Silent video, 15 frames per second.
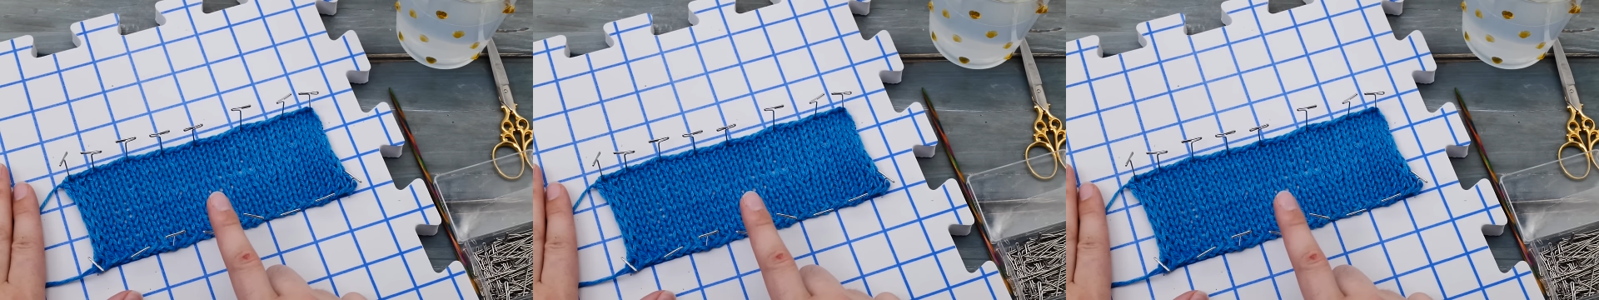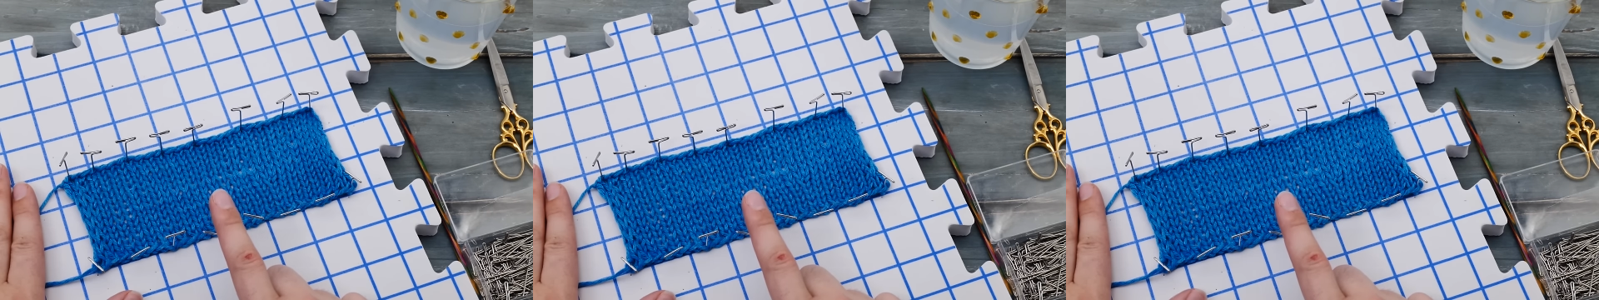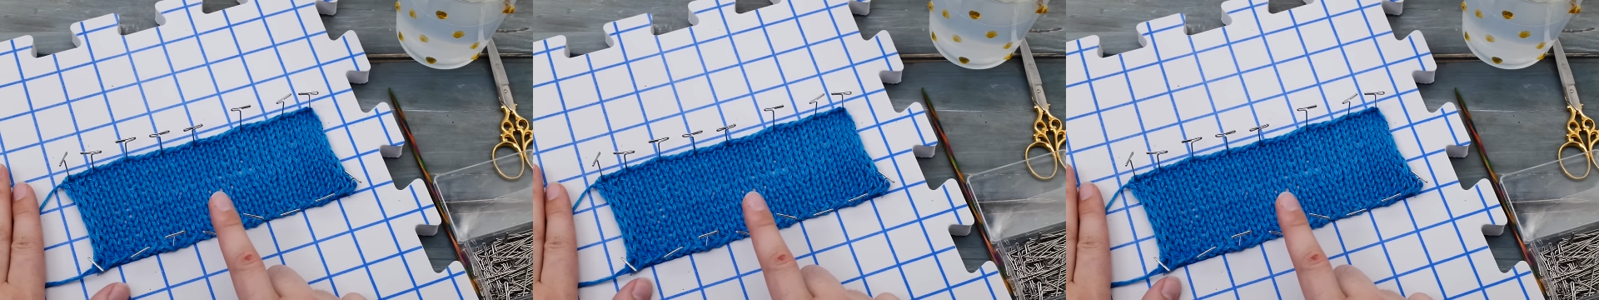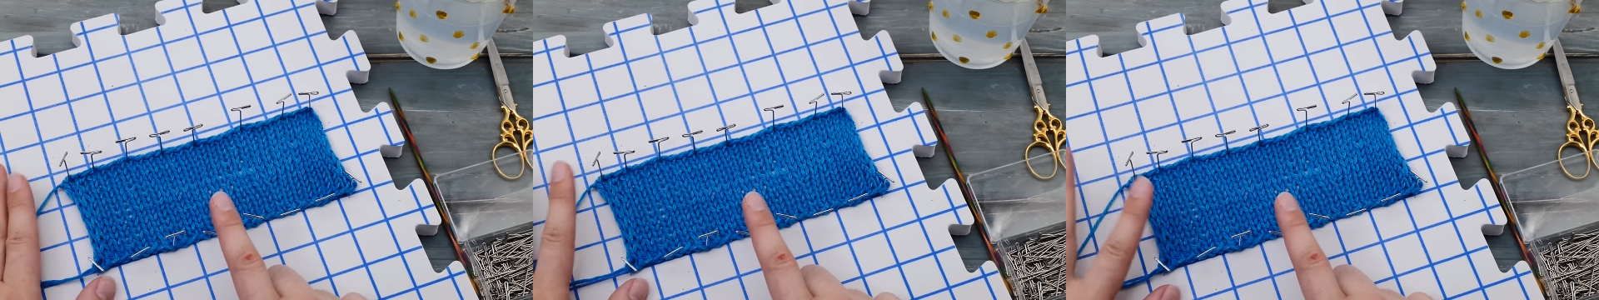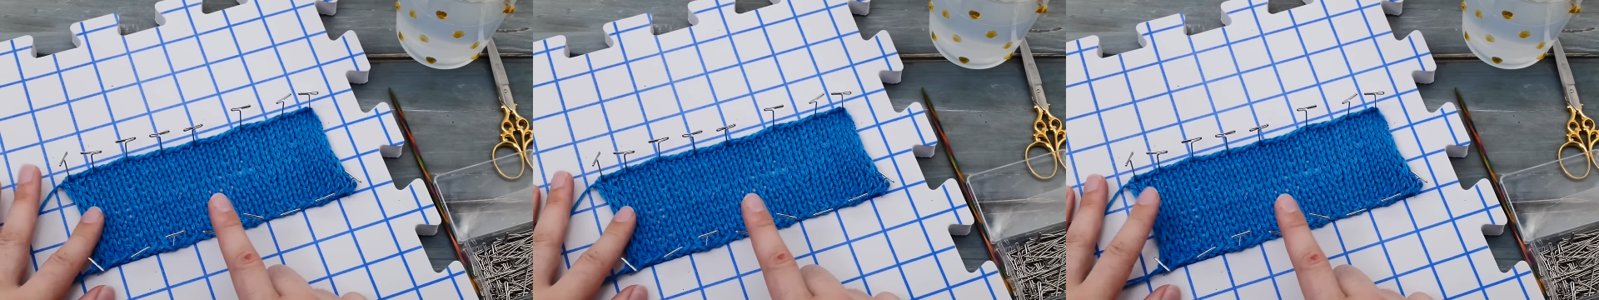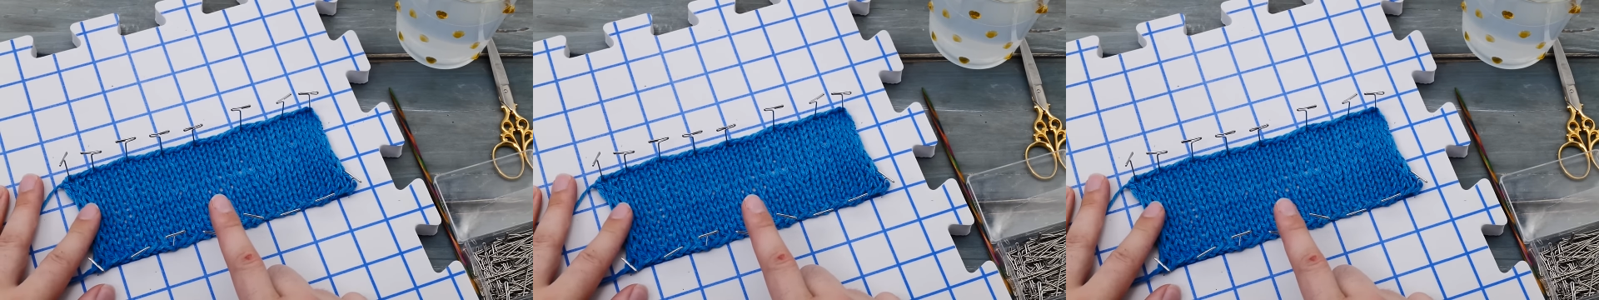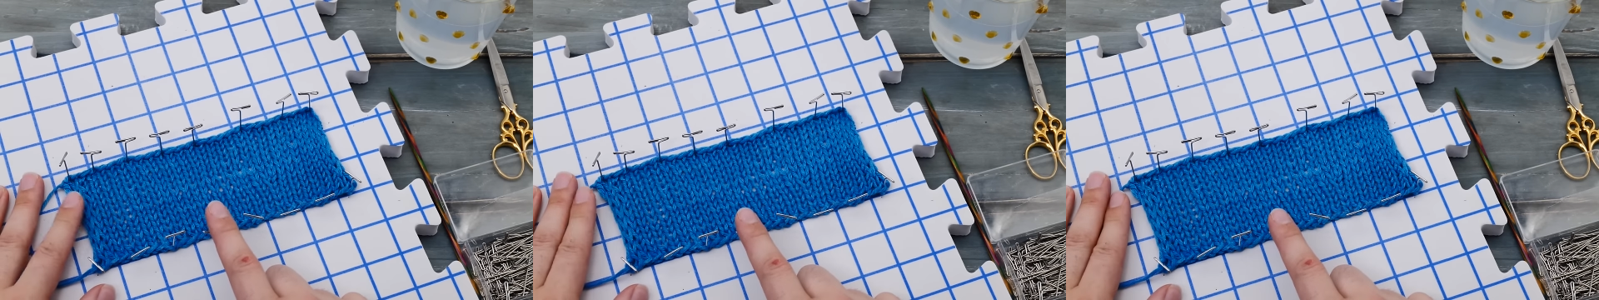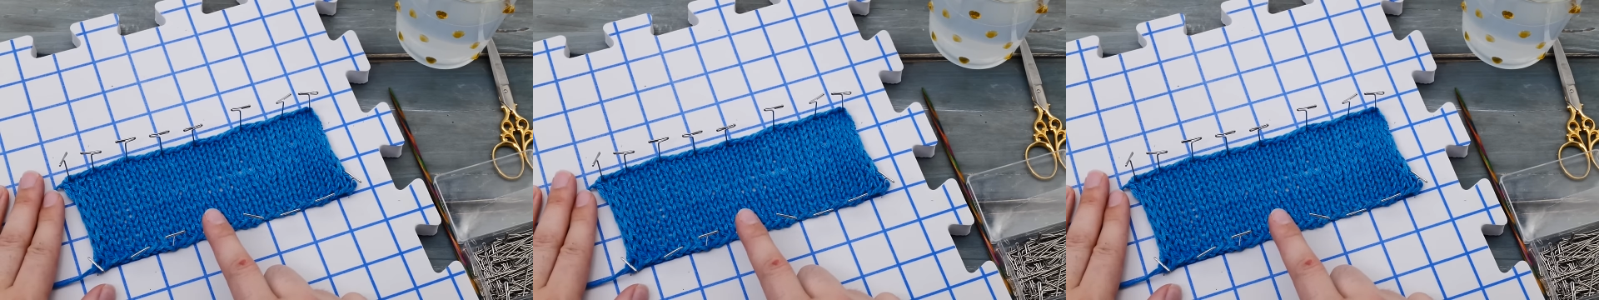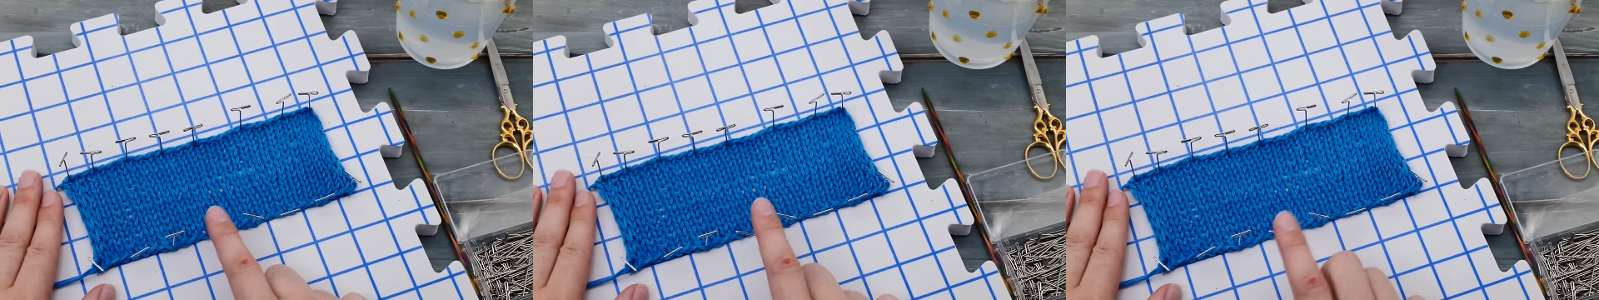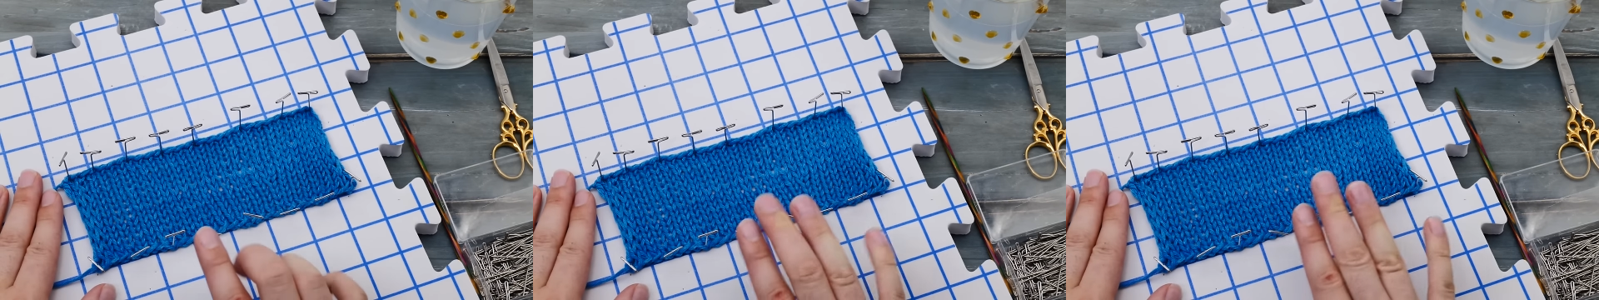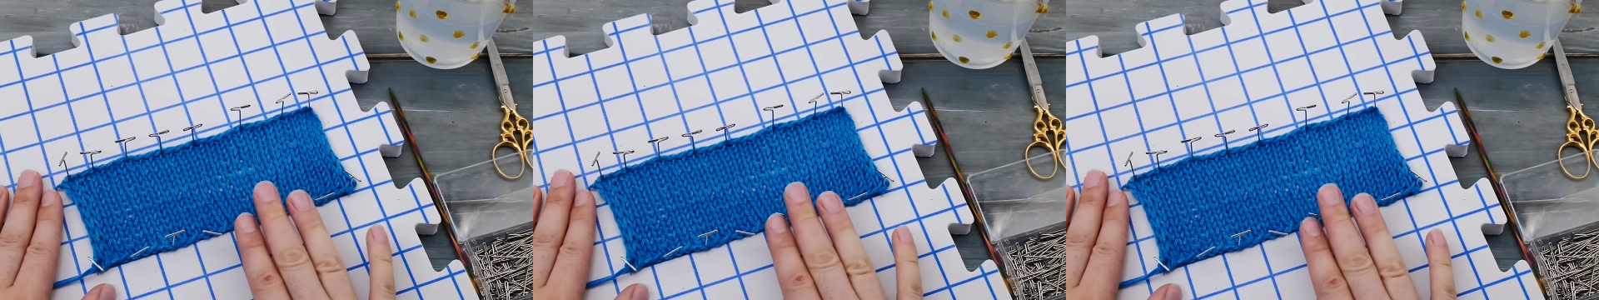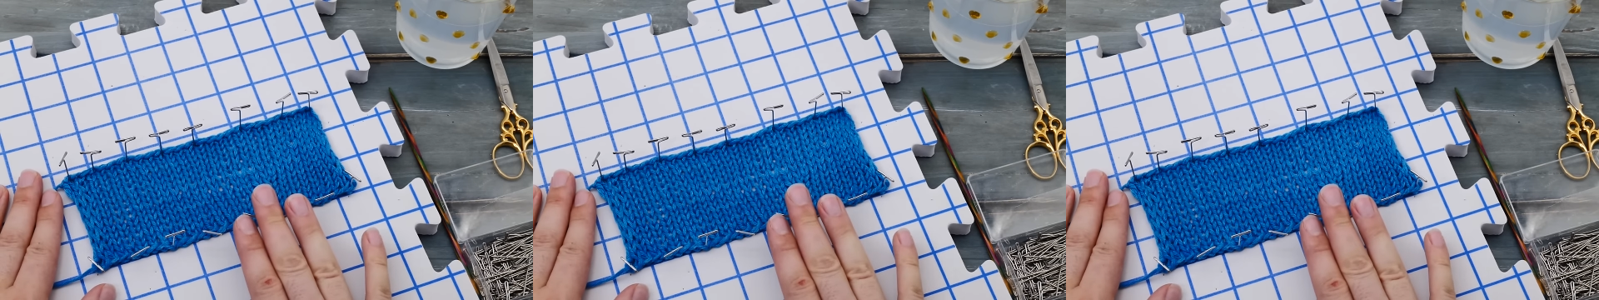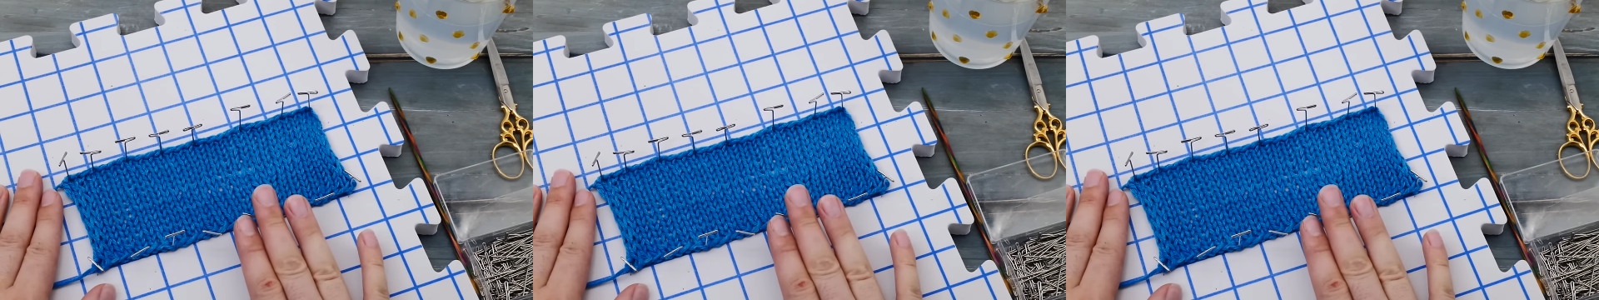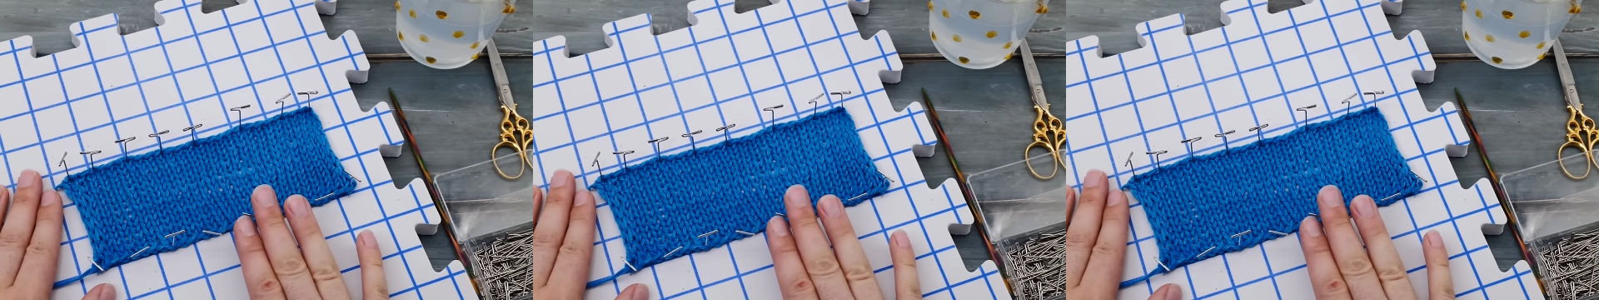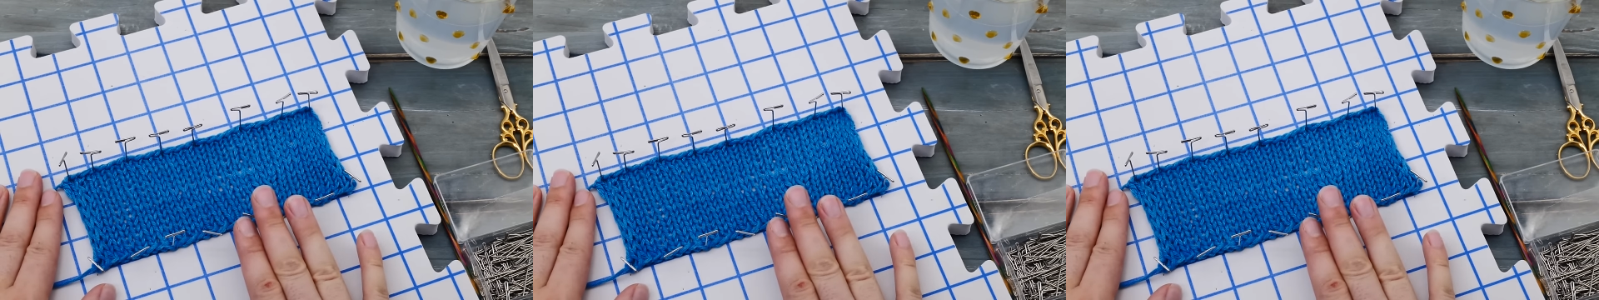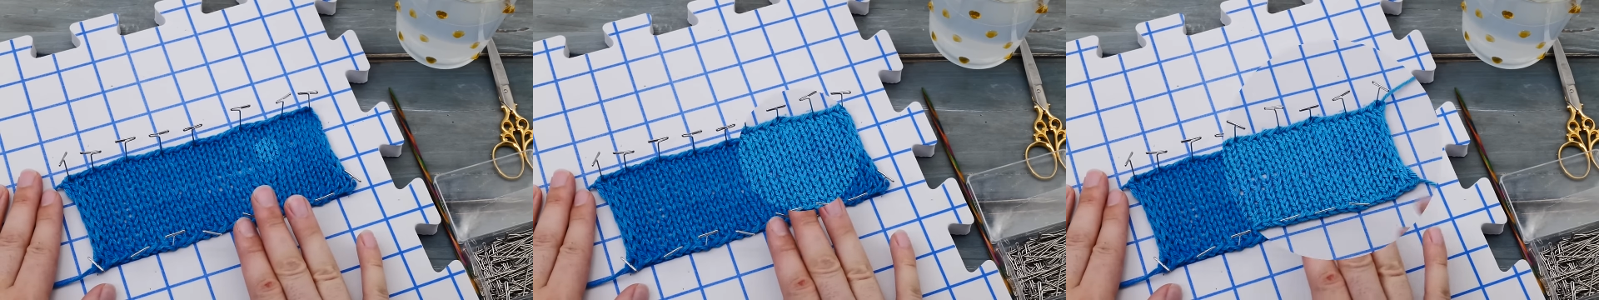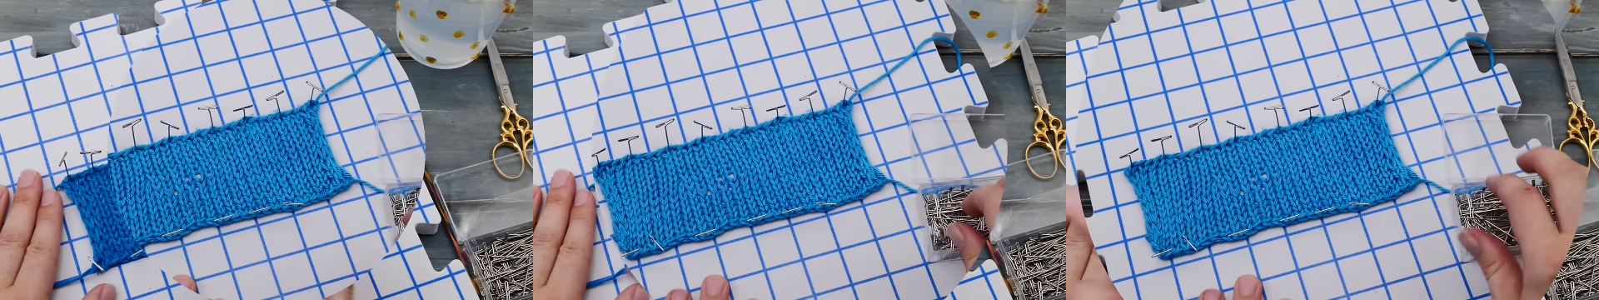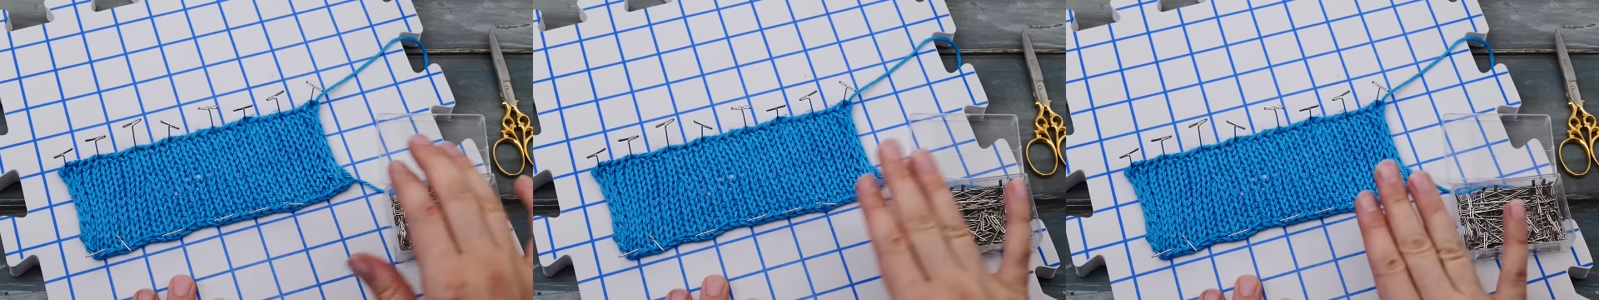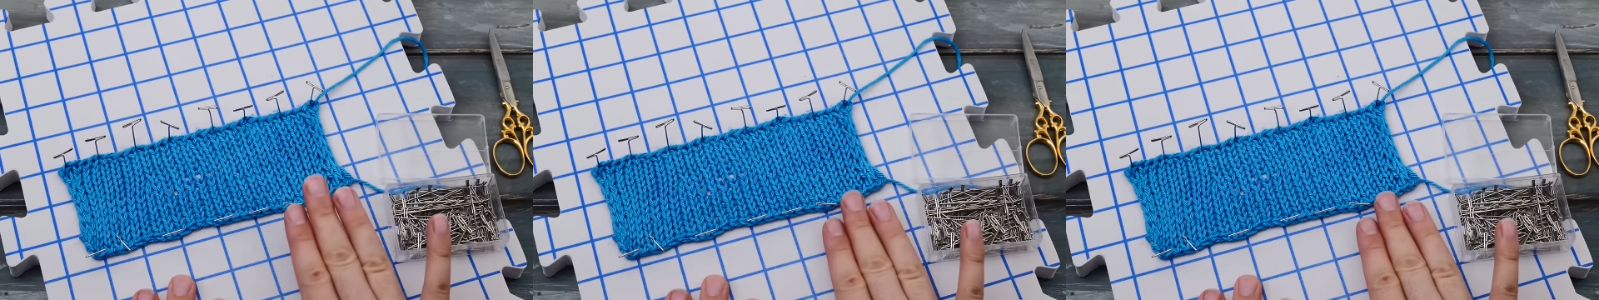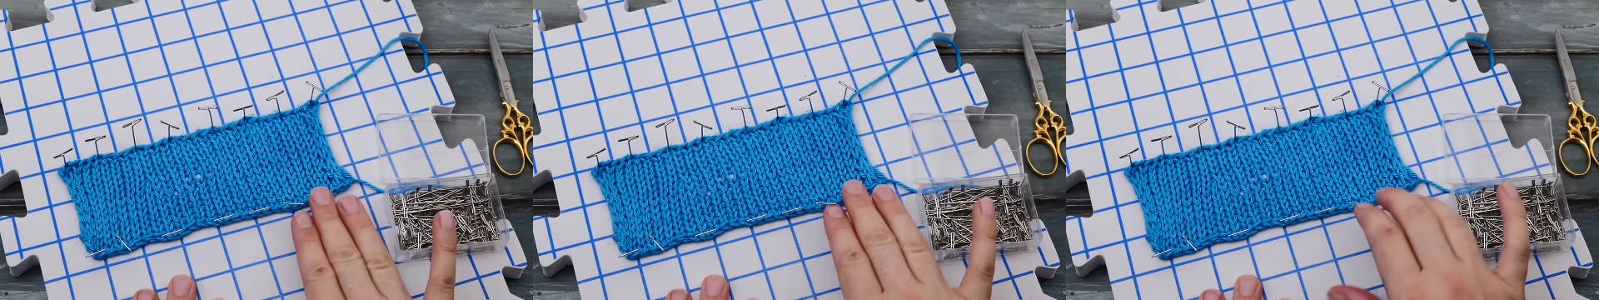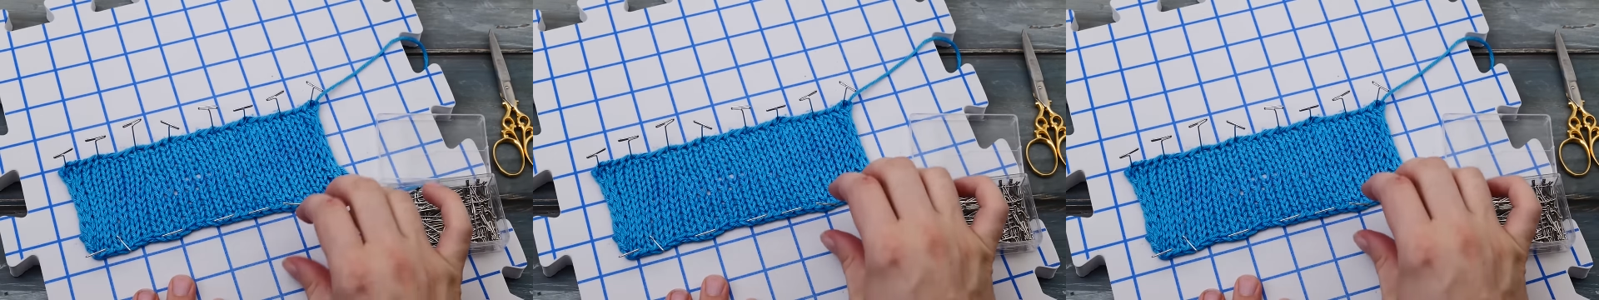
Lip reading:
No face is visible, so there are no lips to read.